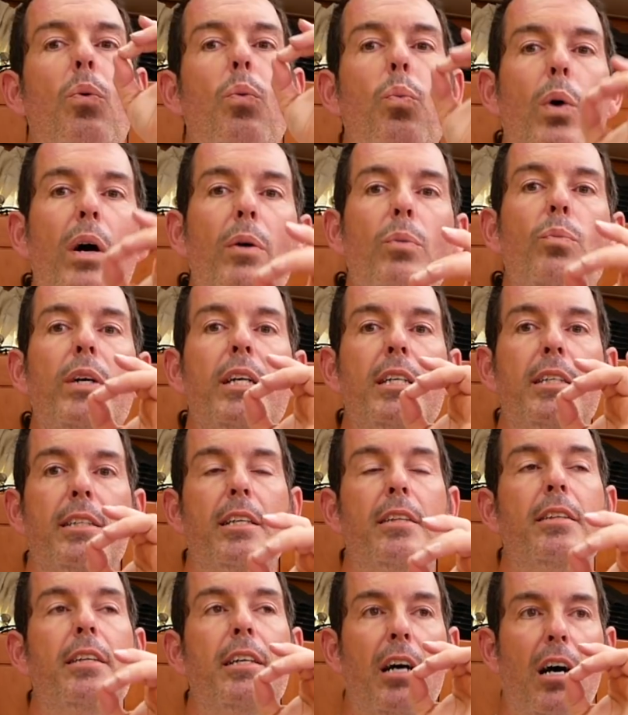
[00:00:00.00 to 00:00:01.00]
When we
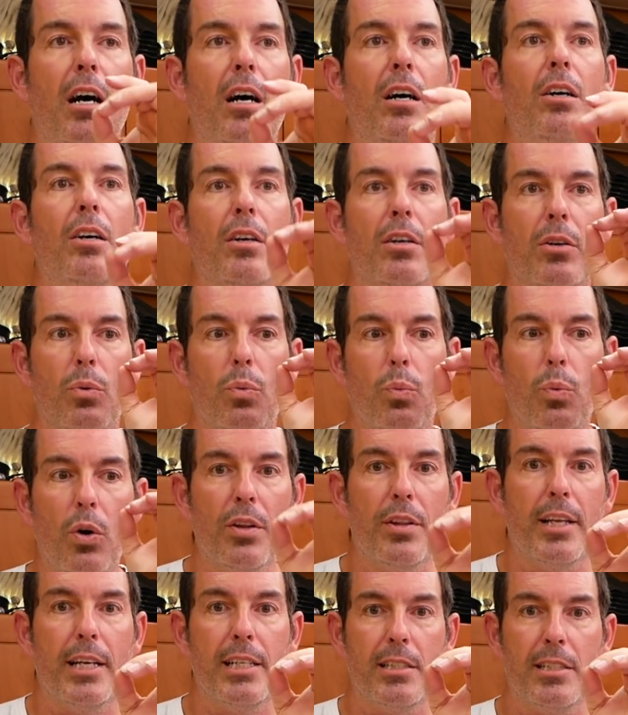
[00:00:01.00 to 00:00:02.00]
did the Ark,
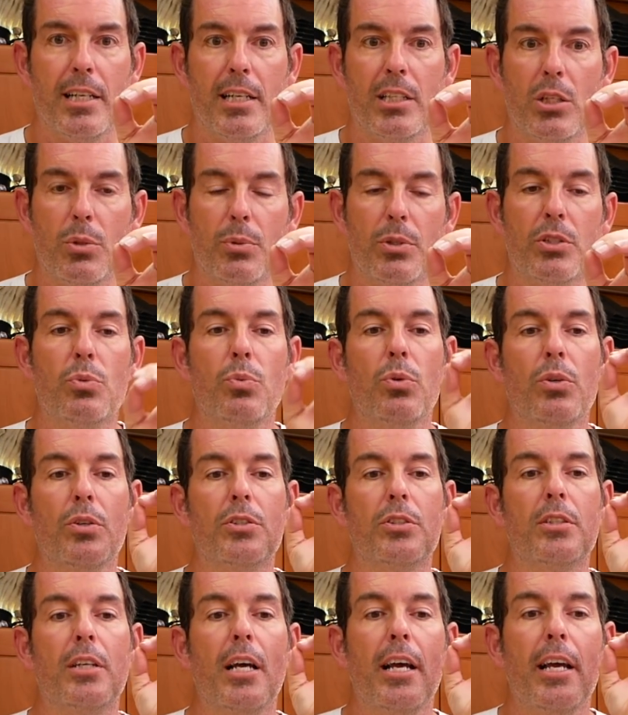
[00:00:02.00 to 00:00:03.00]
what they said to us
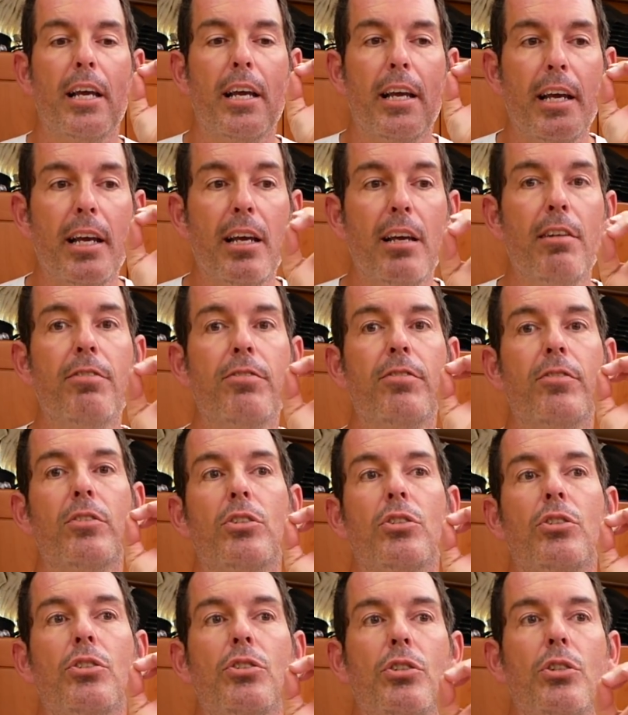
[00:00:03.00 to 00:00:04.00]
was, if
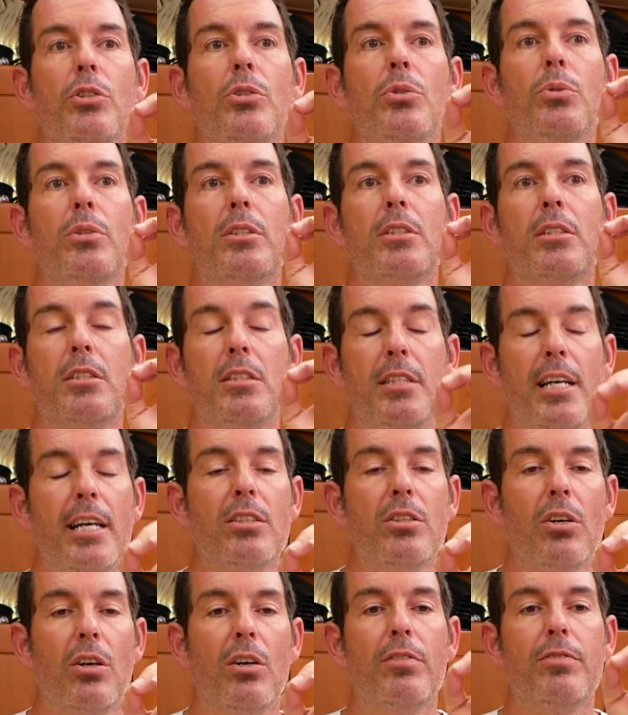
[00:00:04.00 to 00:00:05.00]
you
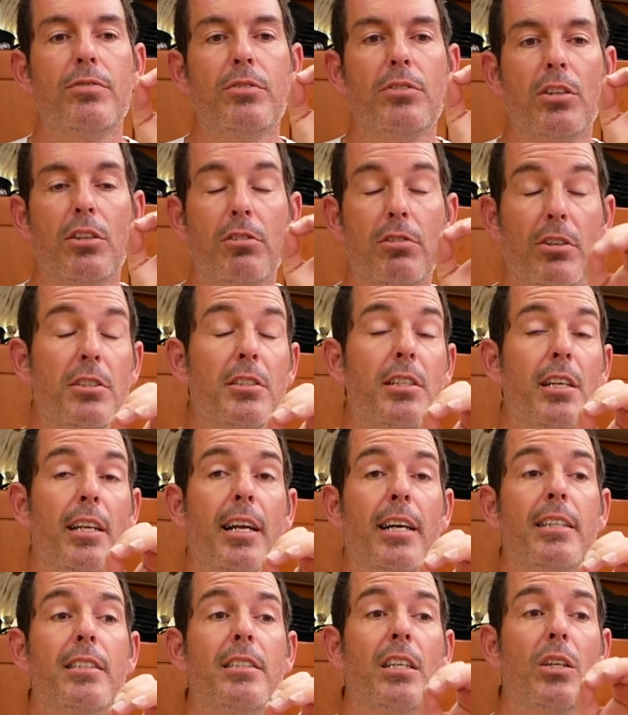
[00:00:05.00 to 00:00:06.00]
set off to cross the
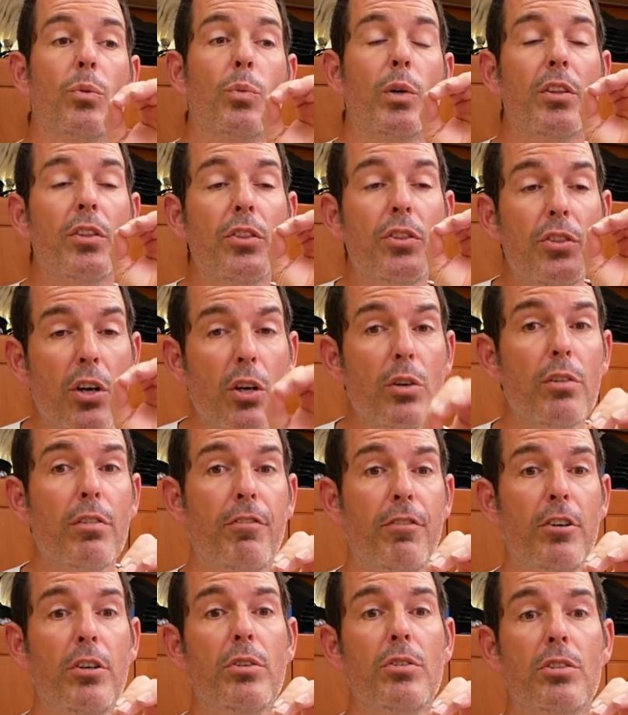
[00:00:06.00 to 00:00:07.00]
Atlantic with no
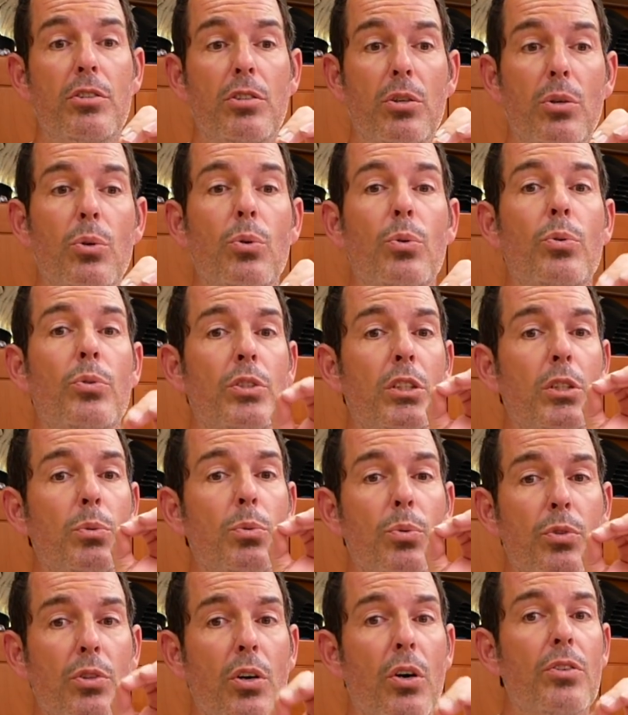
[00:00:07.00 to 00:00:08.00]
food at all, you
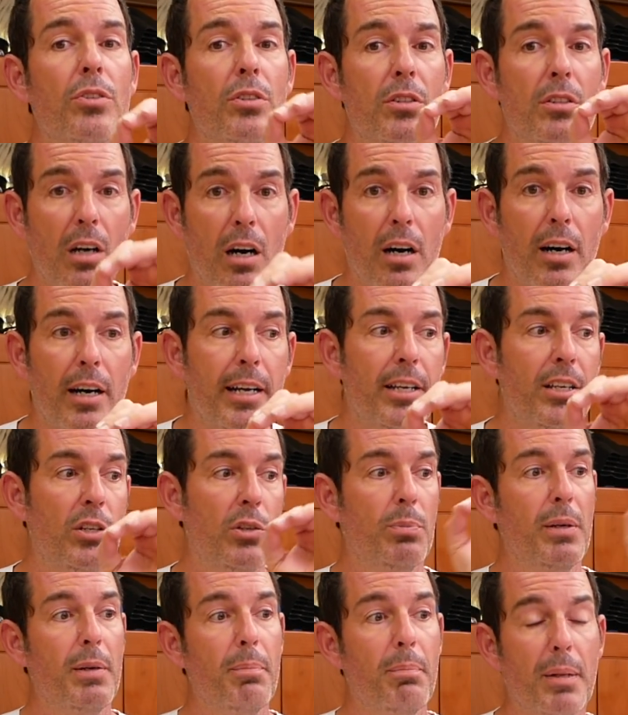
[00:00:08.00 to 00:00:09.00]
will not die.
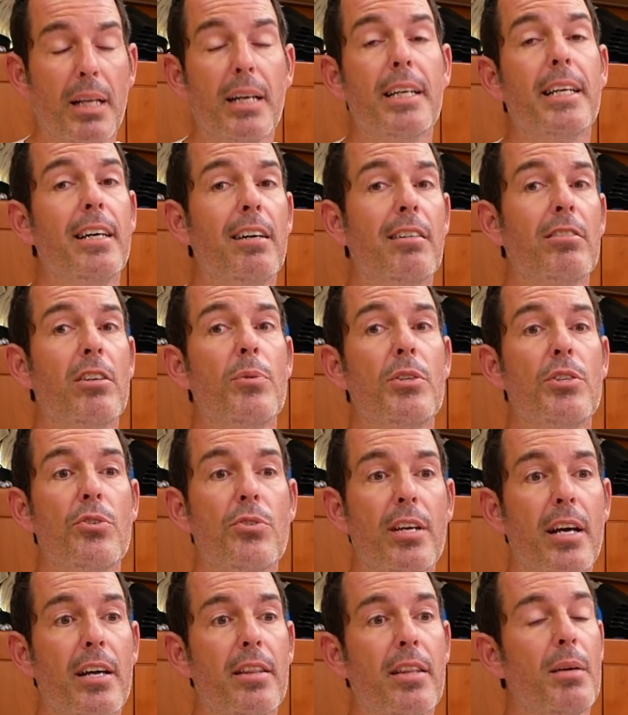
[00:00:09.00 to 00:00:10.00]
You'll be bloody hungry when you
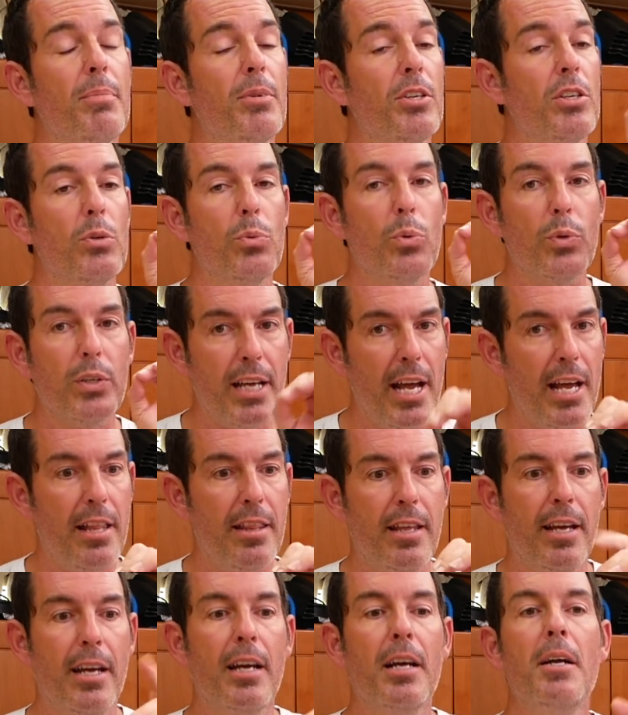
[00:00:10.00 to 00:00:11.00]
get there, but you will get
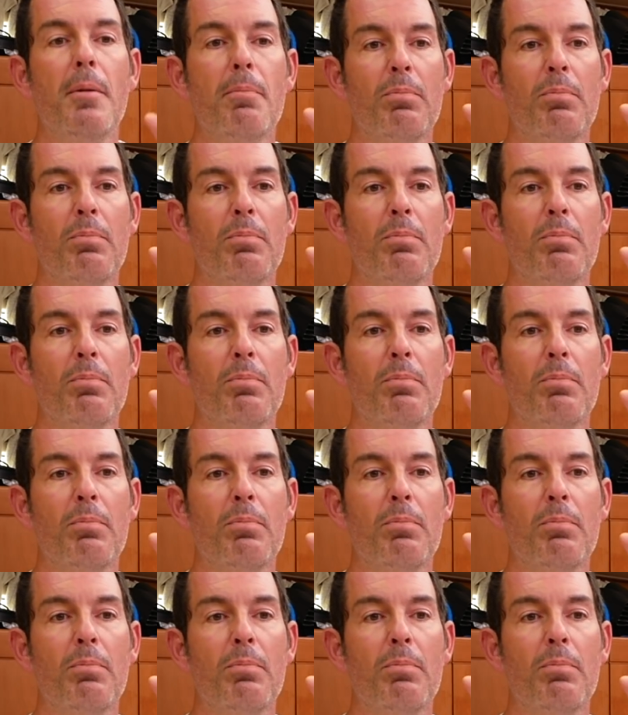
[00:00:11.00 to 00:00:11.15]
there.